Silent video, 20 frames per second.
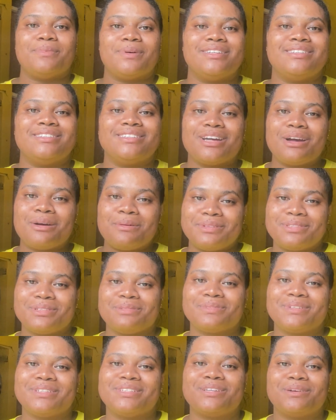button, comment
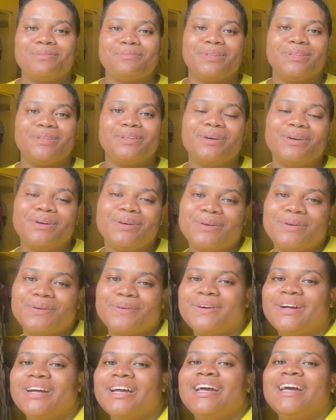something down
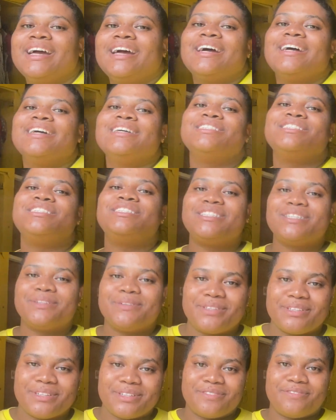below, share
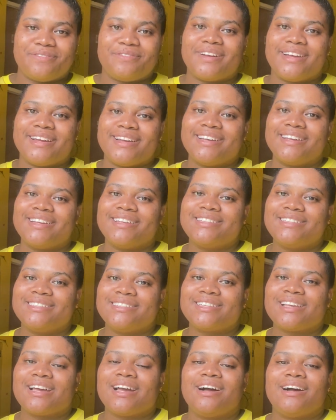with your
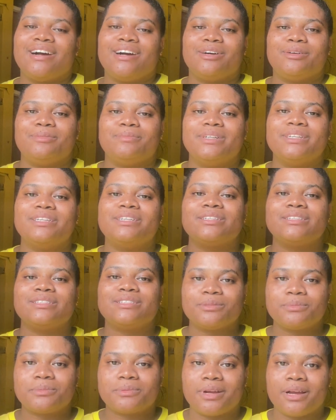friends,
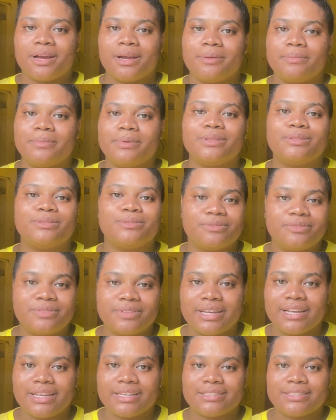subscribe. Don't
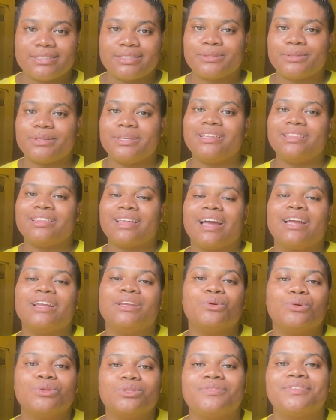forget to hit that
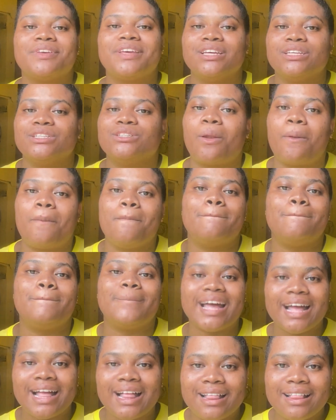notification
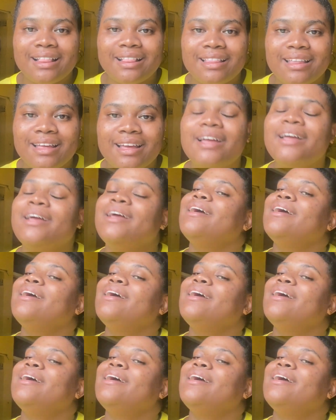bell.